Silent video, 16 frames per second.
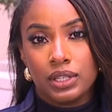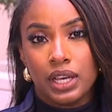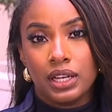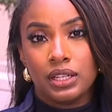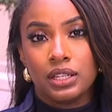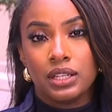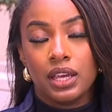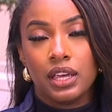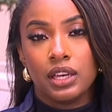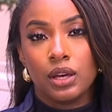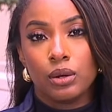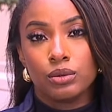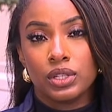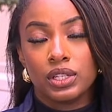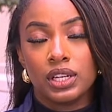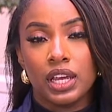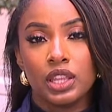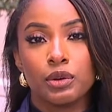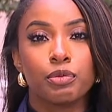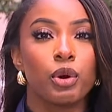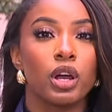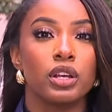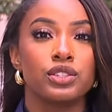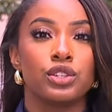San Diego. Today,
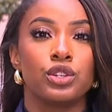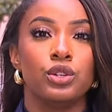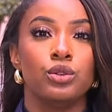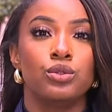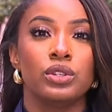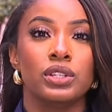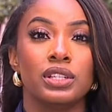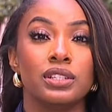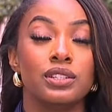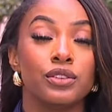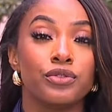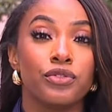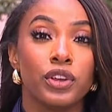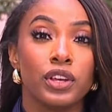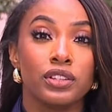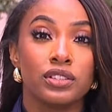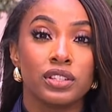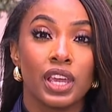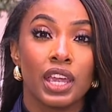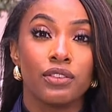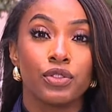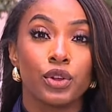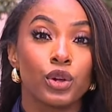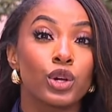the prosecution and defense
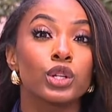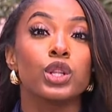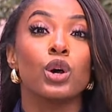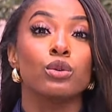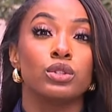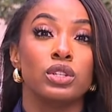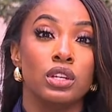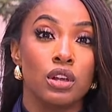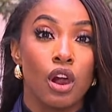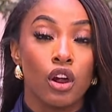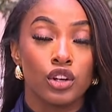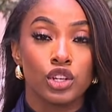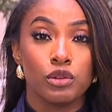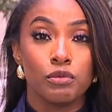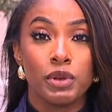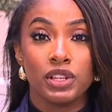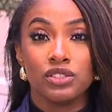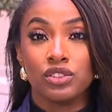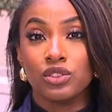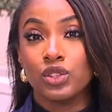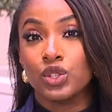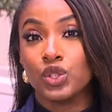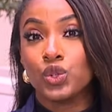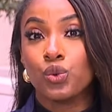gave their closing arguments
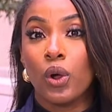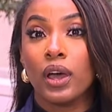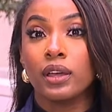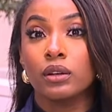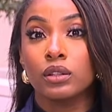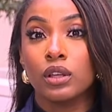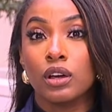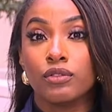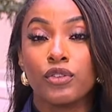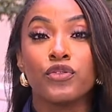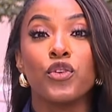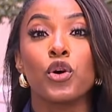in the trial of